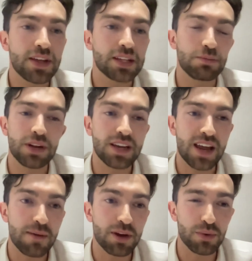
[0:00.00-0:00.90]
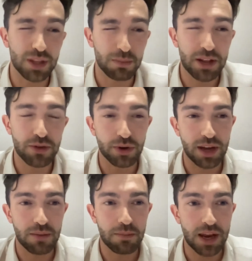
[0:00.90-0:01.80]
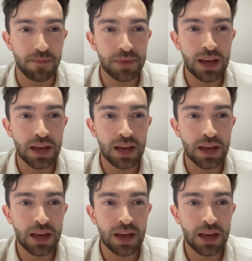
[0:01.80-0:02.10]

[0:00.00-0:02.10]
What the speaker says: that's been a dynamic with the Petro campaign.